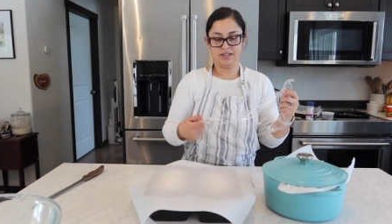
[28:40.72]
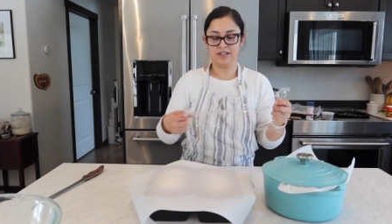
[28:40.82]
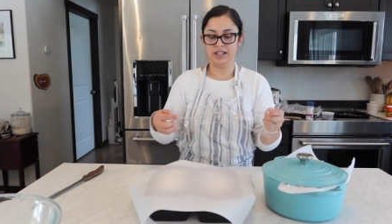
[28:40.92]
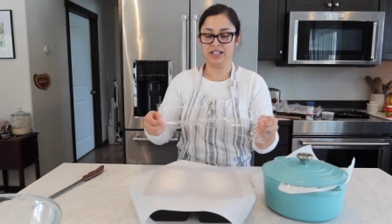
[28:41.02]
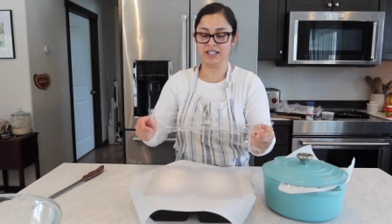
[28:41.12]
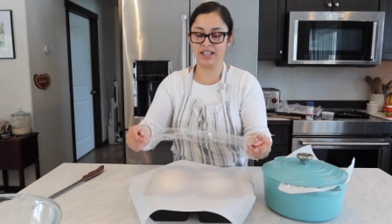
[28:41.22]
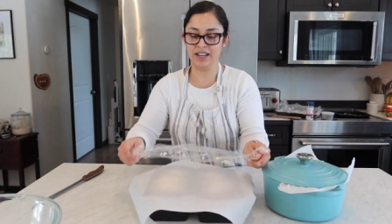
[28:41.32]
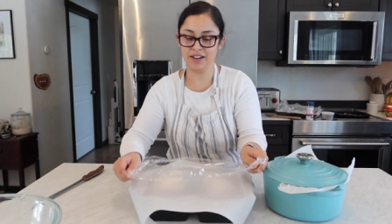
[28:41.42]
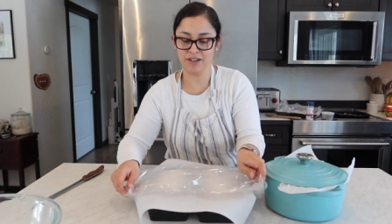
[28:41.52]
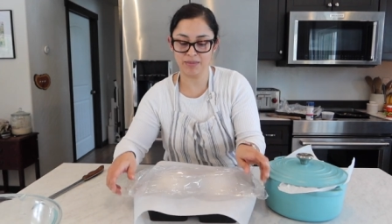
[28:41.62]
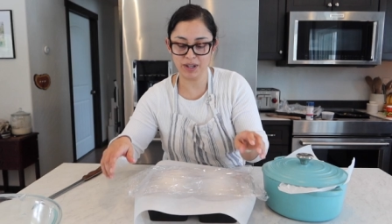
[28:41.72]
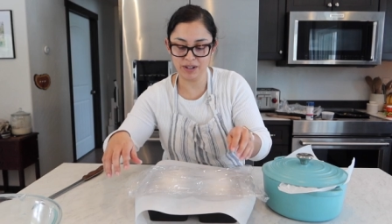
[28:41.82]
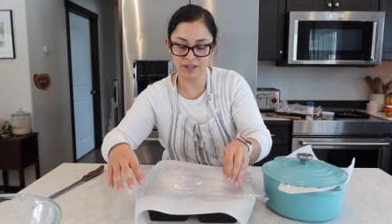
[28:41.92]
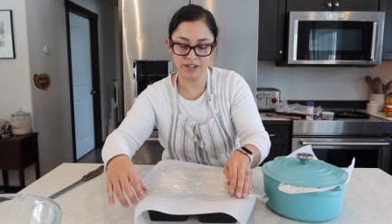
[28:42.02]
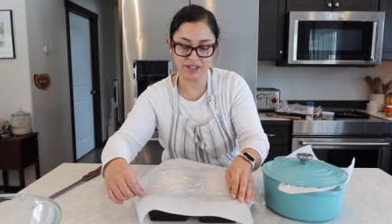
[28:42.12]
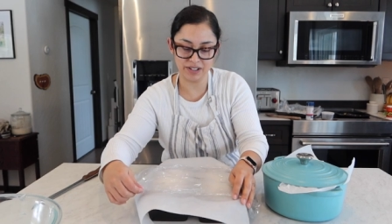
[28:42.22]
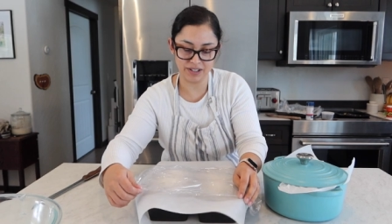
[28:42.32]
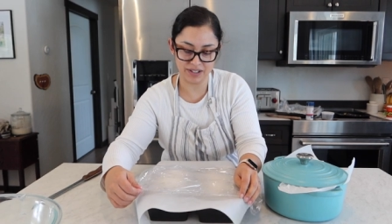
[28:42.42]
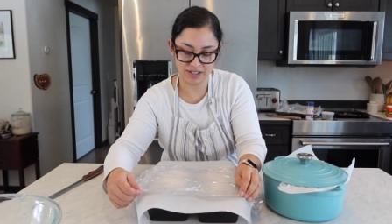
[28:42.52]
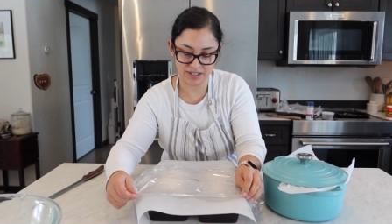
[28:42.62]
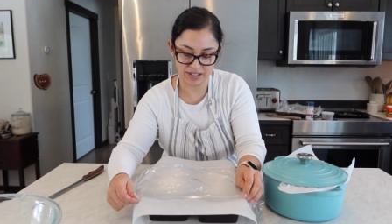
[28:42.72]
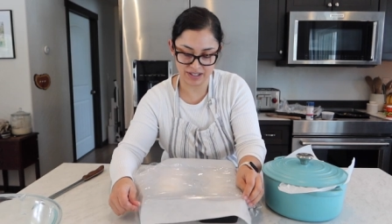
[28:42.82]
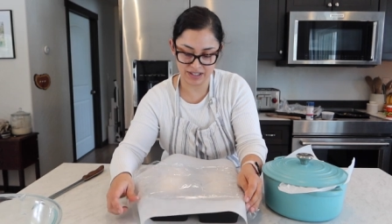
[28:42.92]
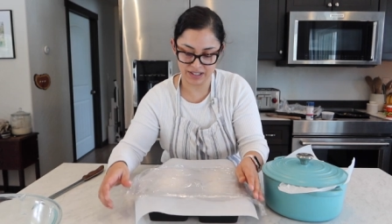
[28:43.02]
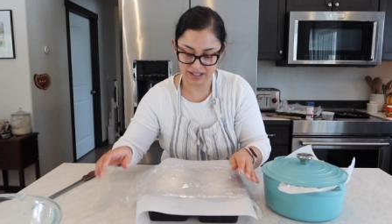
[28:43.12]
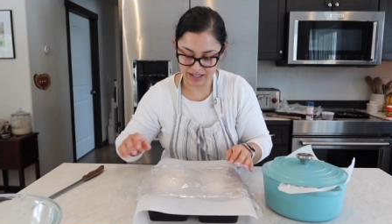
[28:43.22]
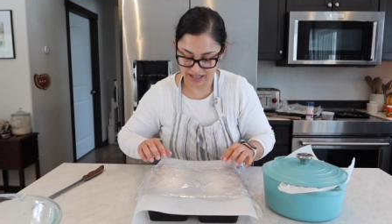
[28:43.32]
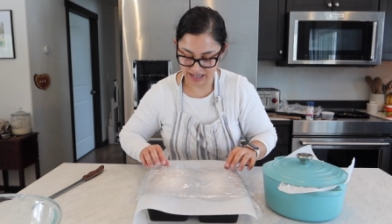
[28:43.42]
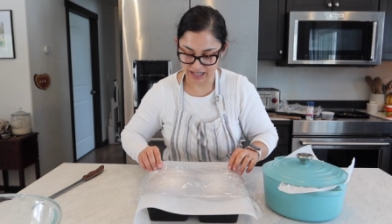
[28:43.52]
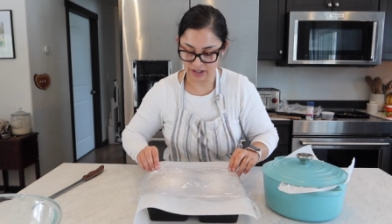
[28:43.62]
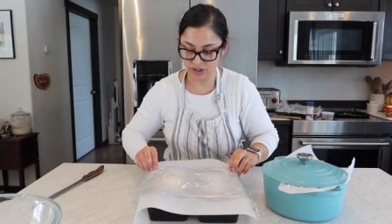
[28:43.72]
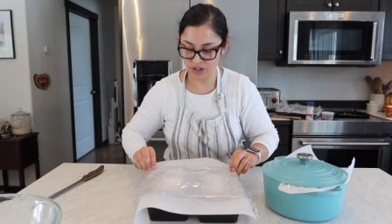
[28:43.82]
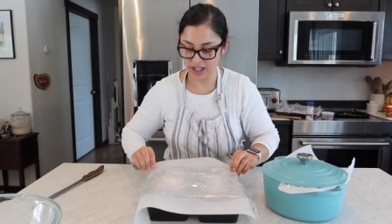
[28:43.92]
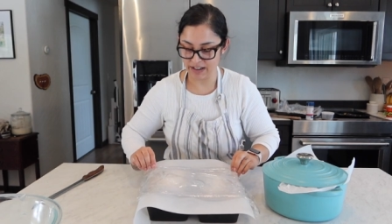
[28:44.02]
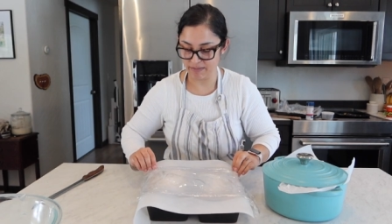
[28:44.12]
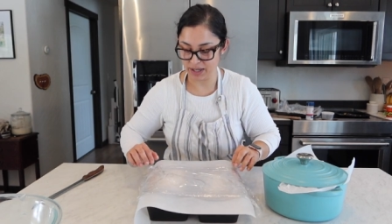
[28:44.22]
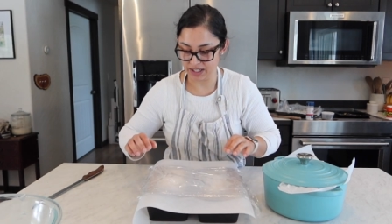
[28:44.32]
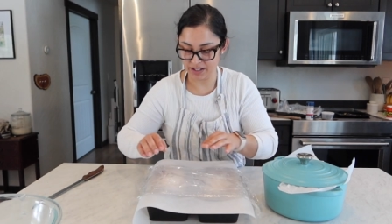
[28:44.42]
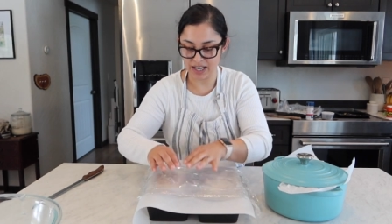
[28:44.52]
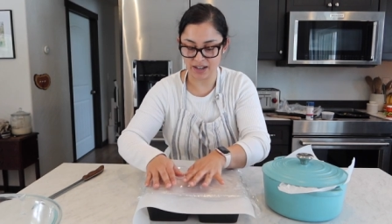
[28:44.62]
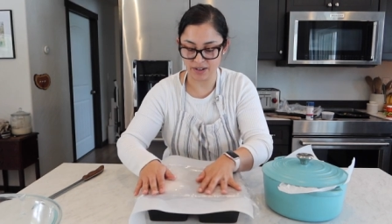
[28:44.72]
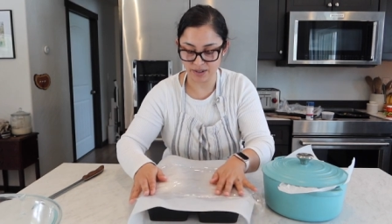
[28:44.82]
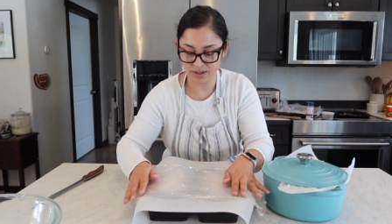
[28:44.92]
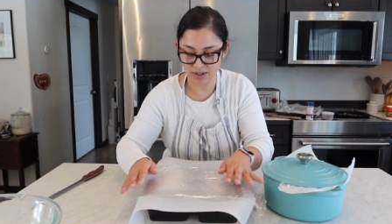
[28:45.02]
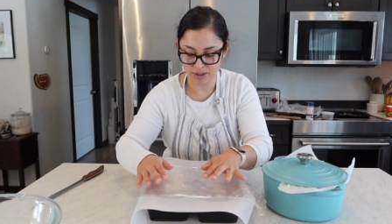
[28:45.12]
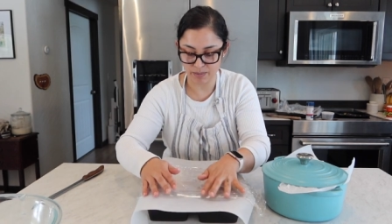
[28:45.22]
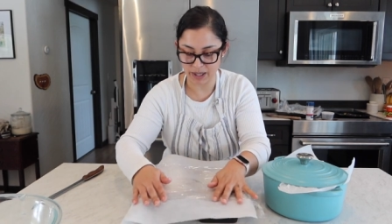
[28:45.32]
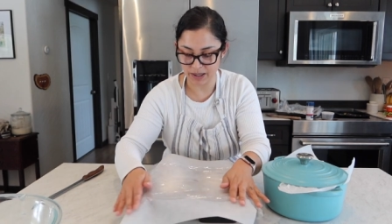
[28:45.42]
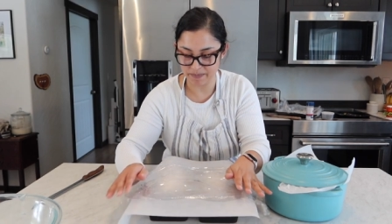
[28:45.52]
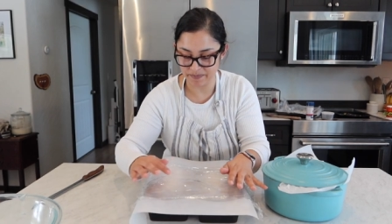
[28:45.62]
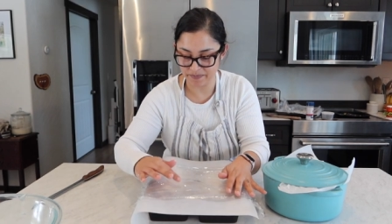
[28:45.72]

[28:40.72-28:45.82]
like it did on me earlier. I usually have my towels, but